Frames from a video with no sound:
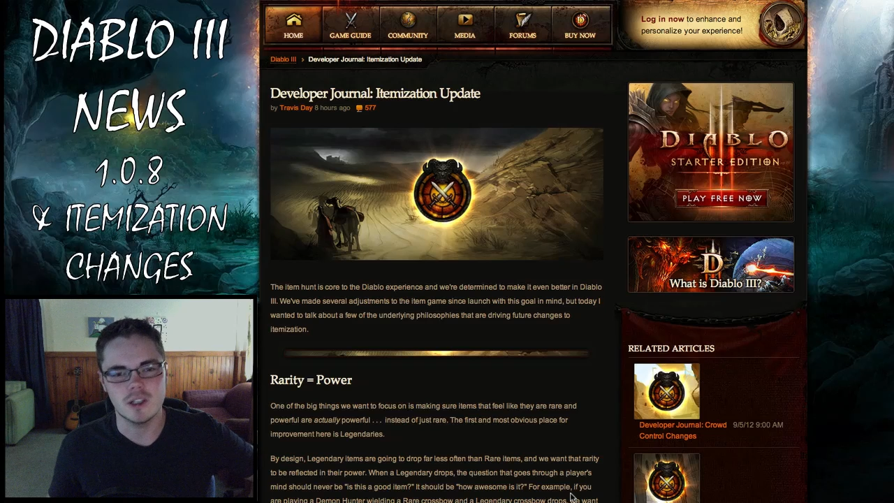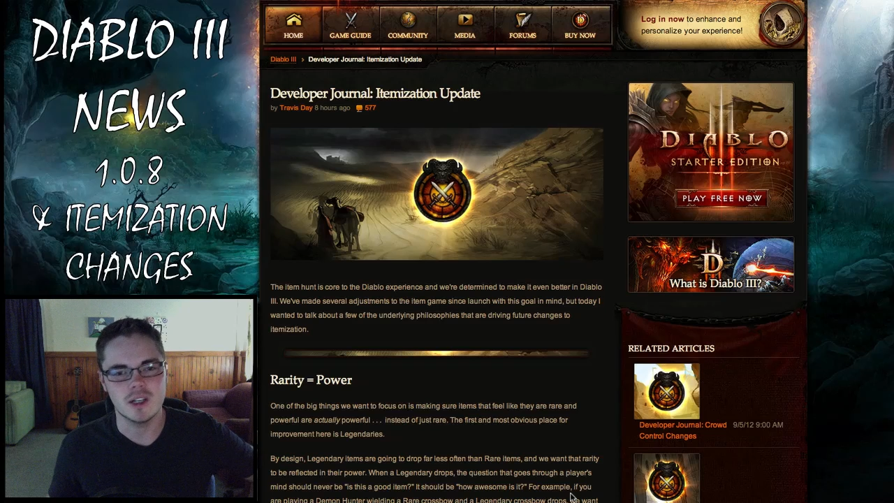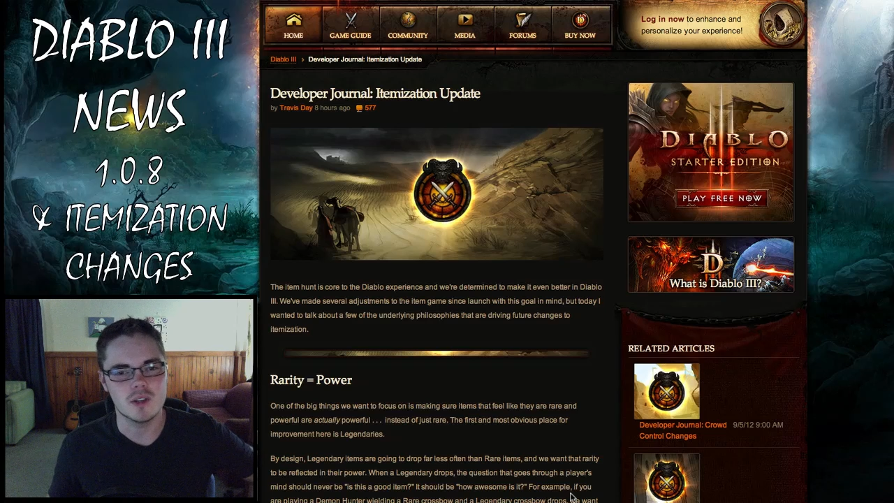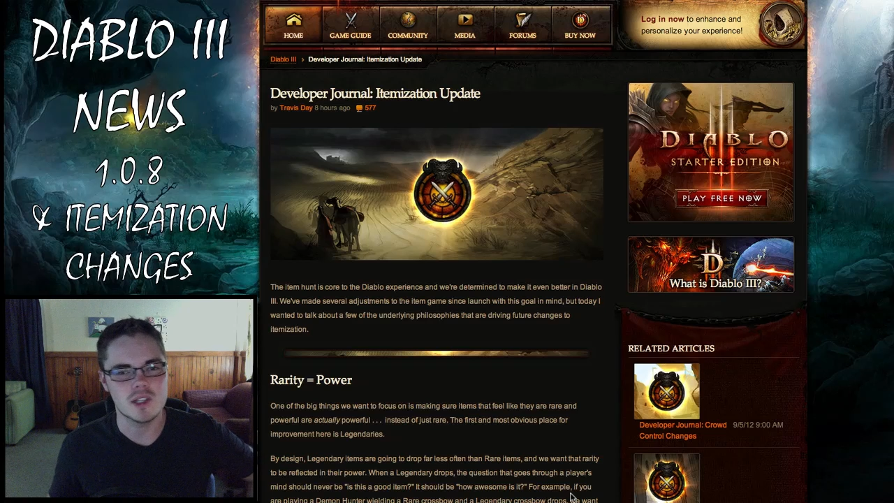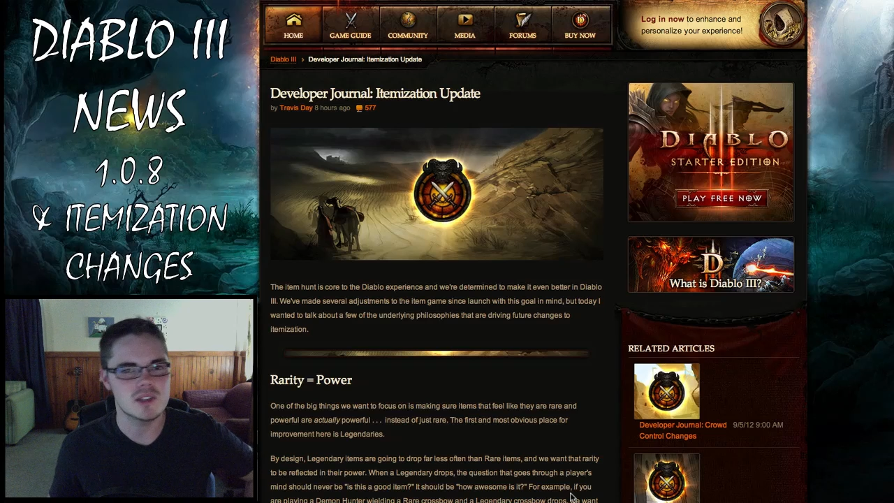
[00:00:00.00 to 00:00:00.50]

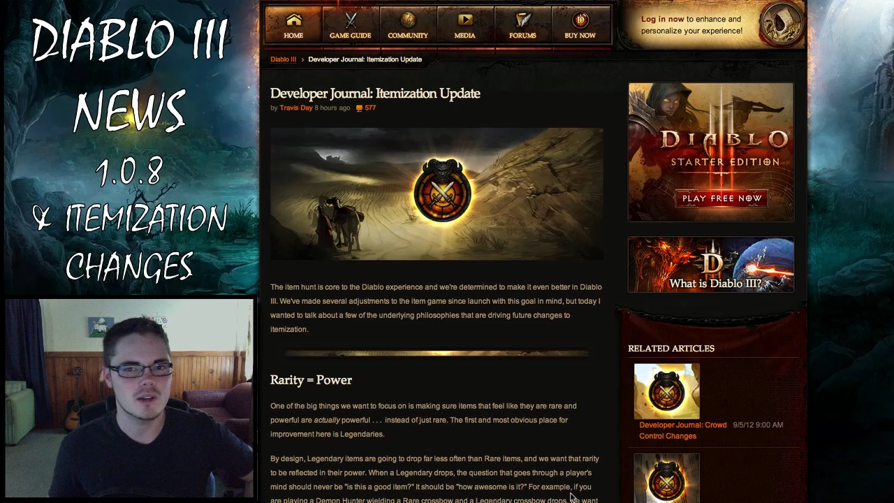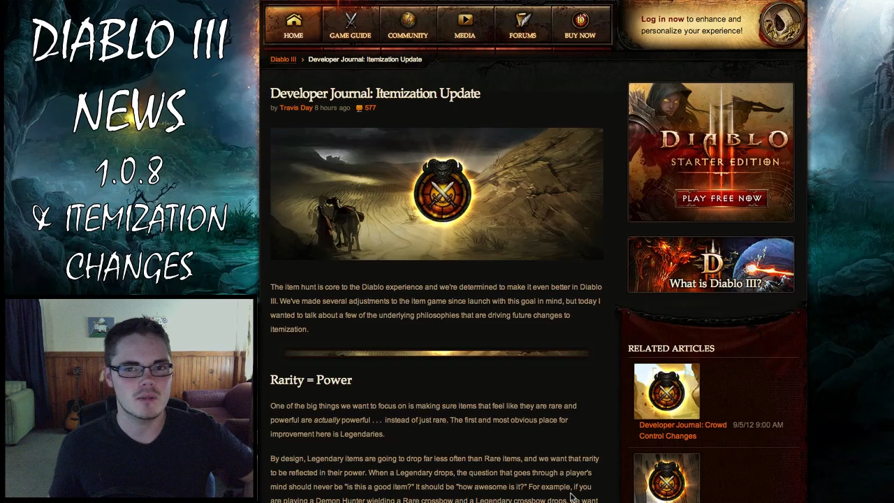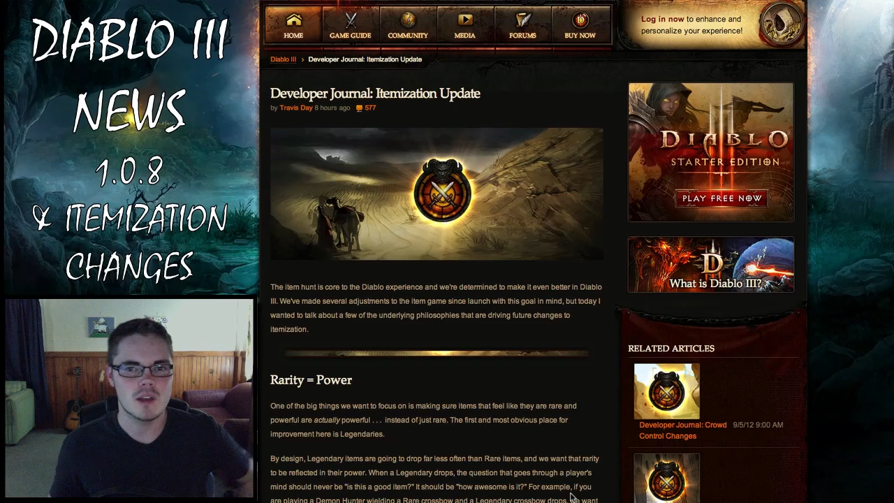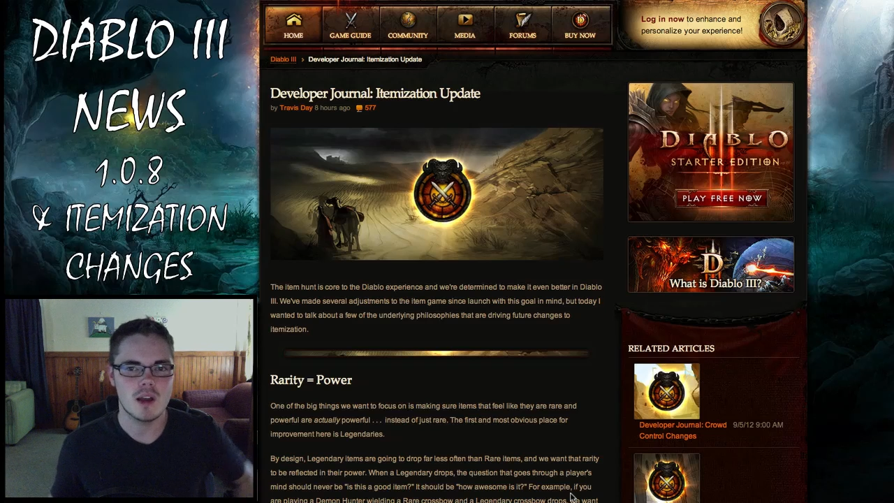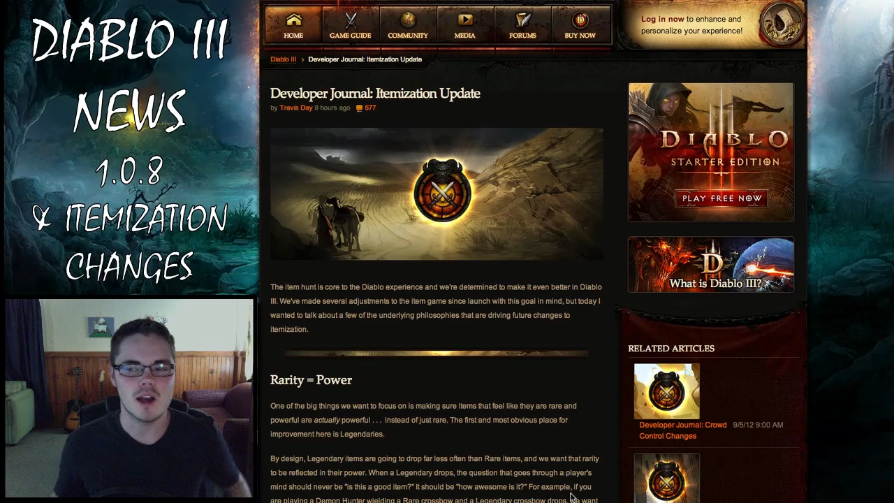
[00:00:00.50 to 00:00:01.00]
this
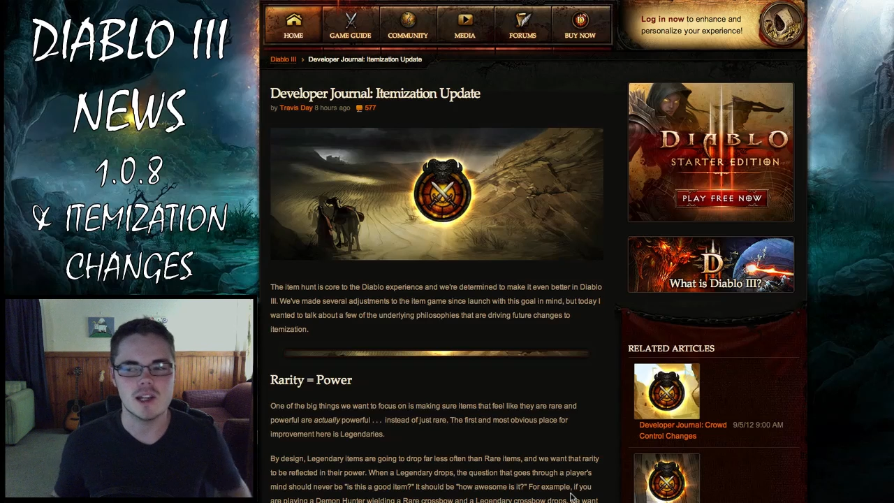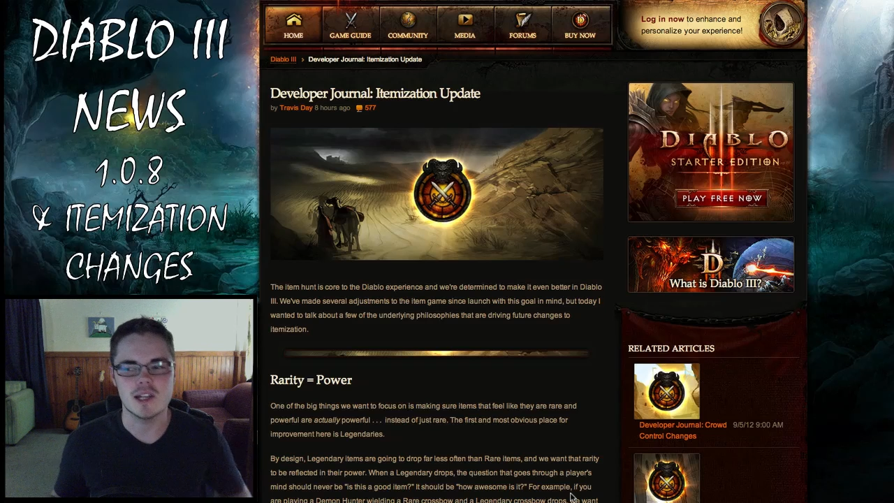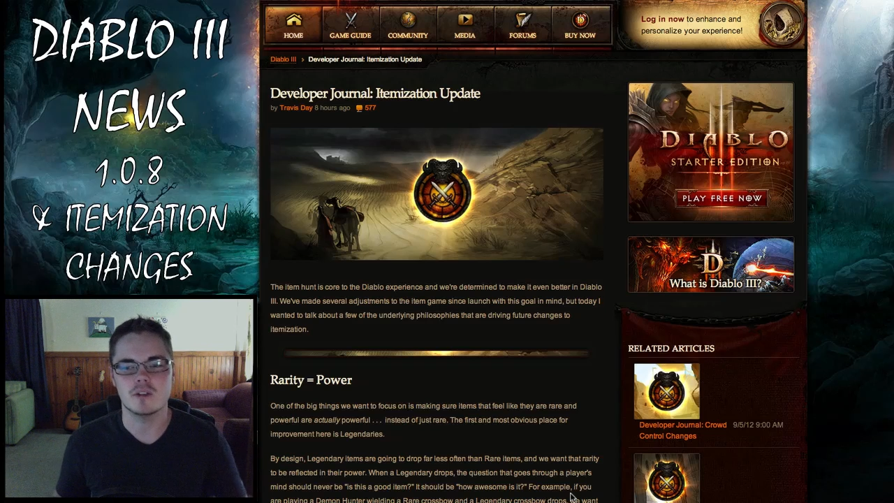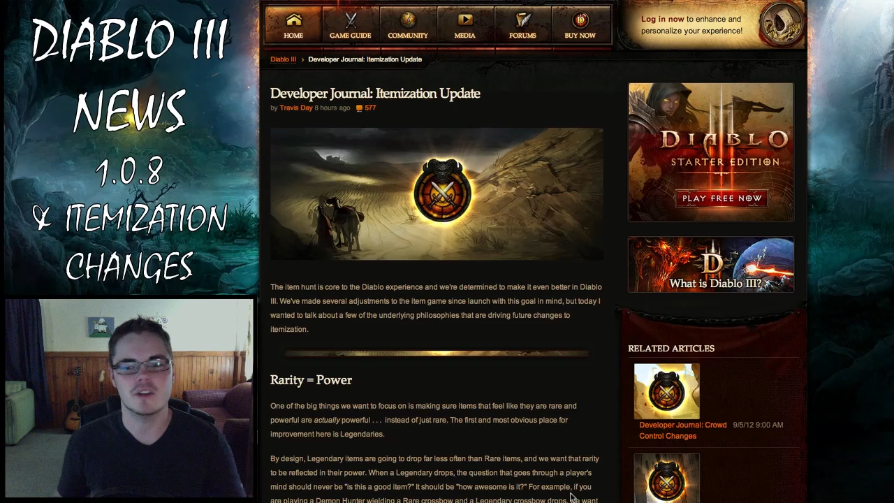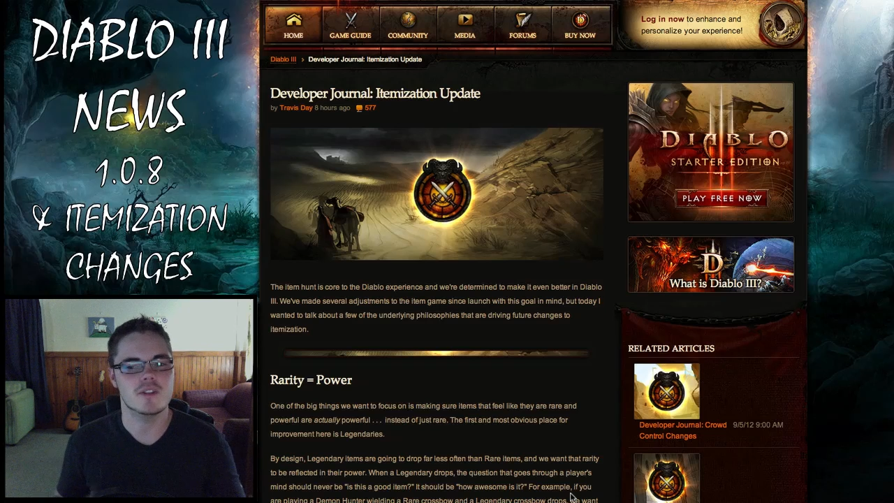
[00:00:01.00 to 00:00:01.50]
idea
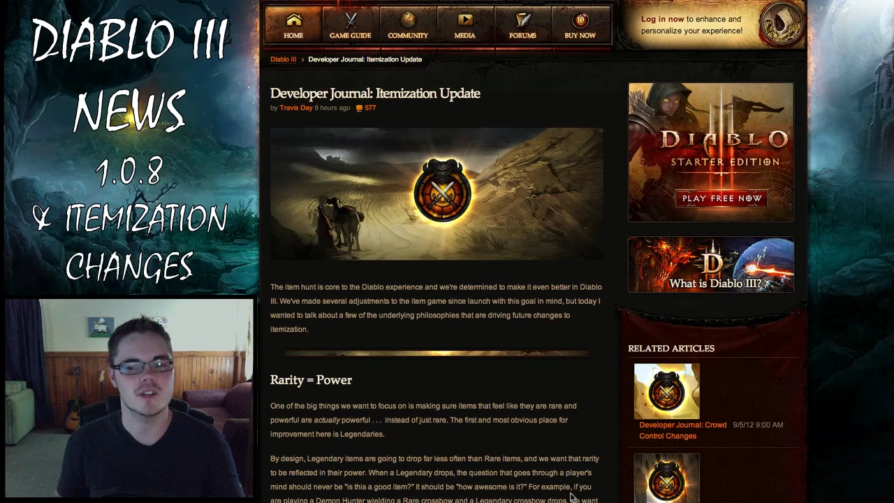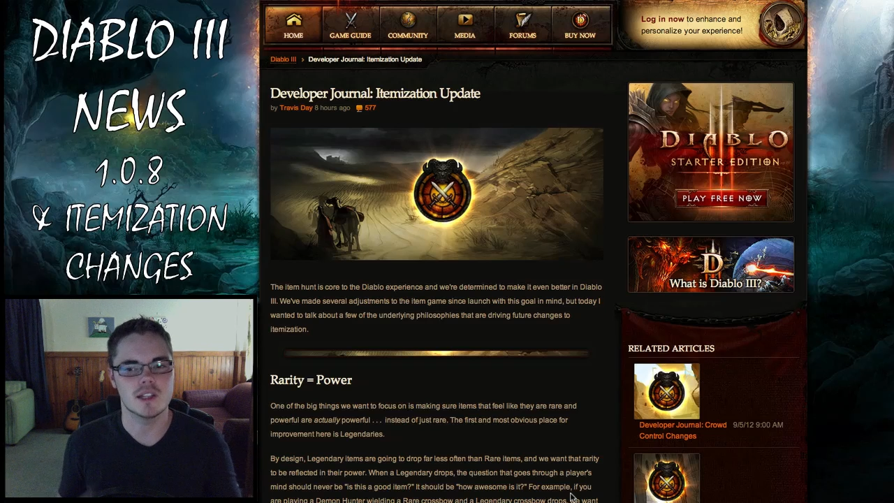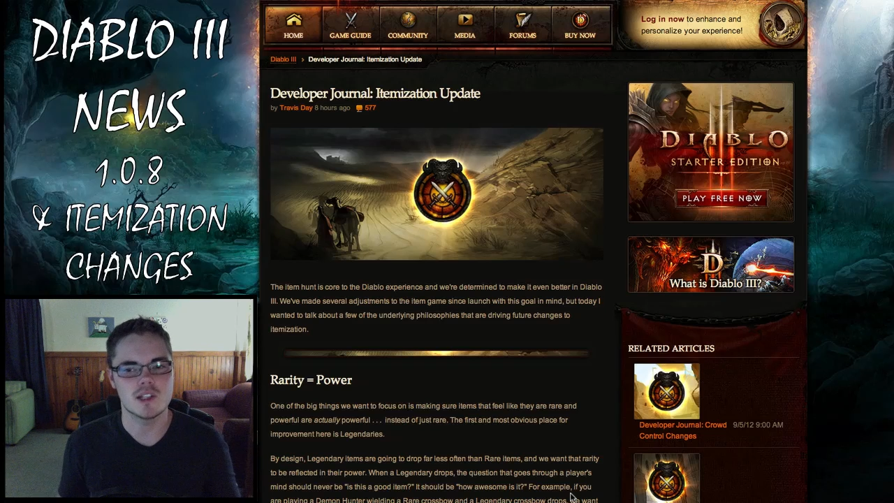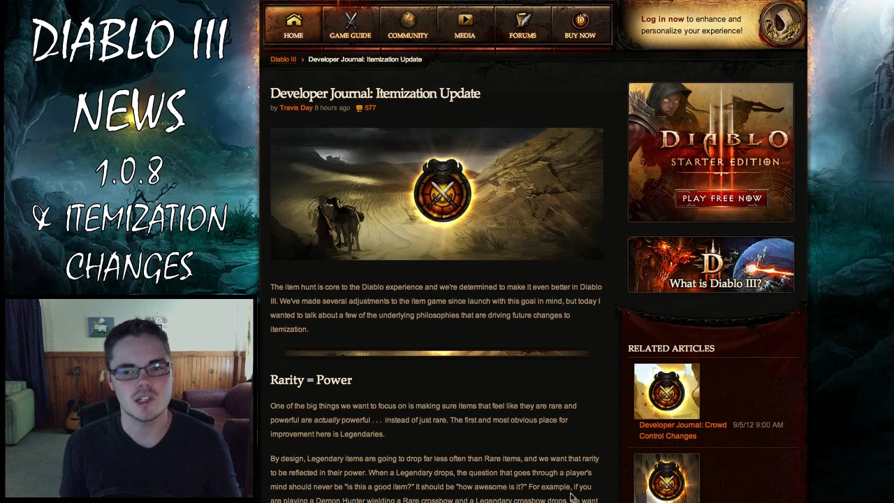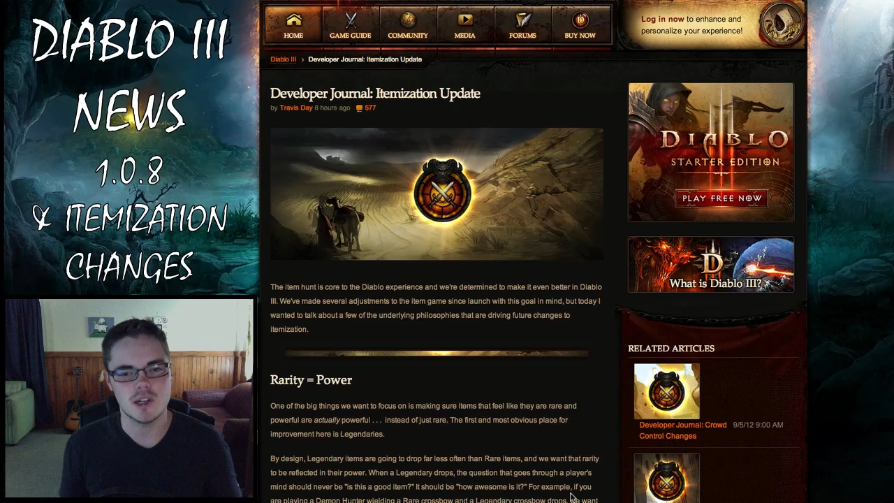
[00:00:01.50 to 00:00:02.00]
of having
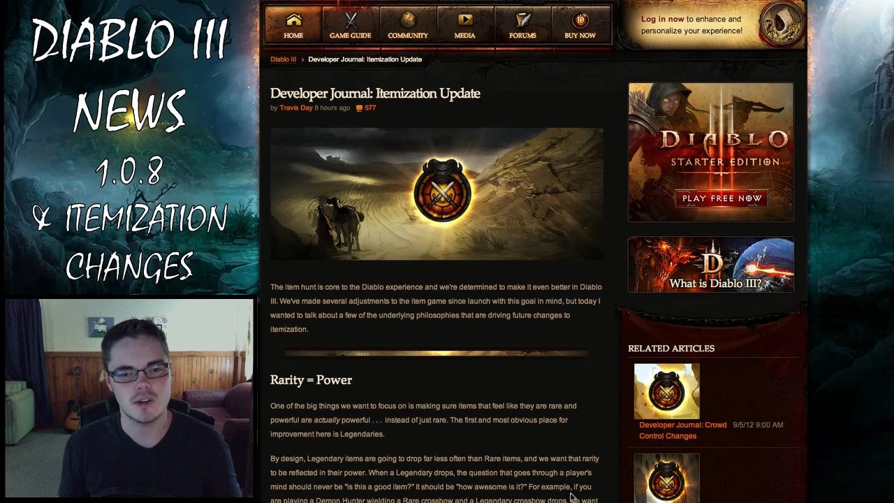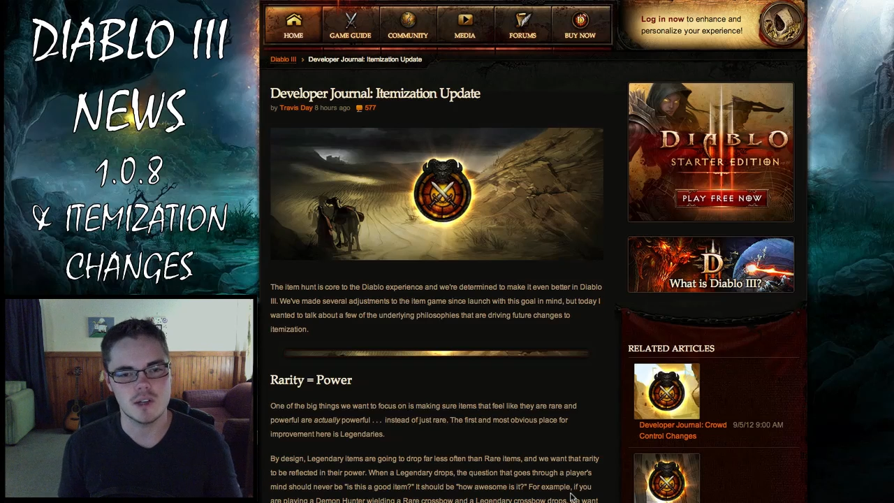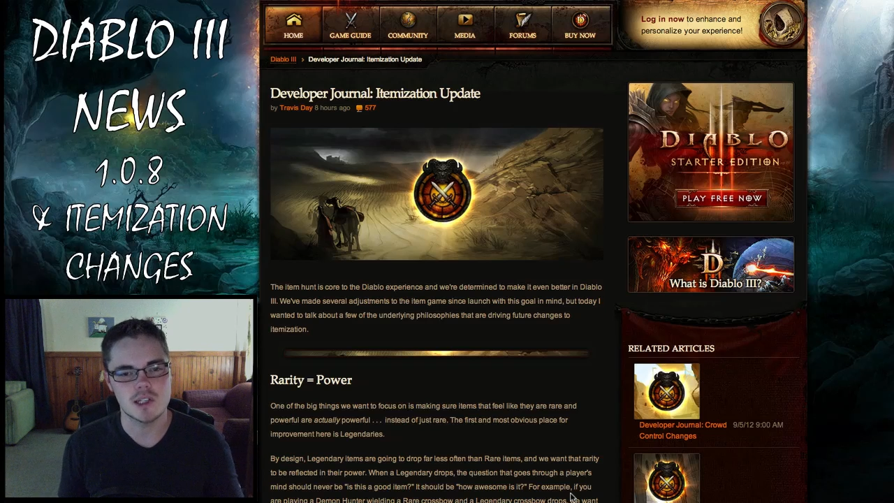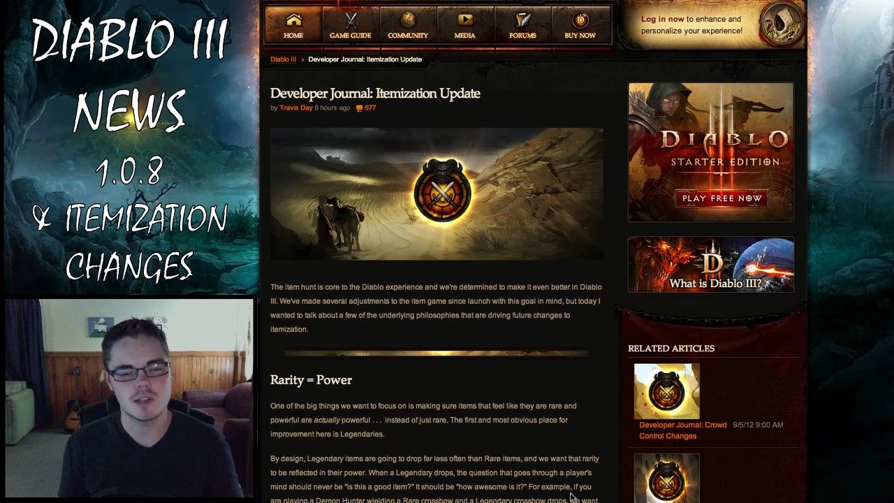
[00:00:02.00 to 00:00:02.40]
legendaries,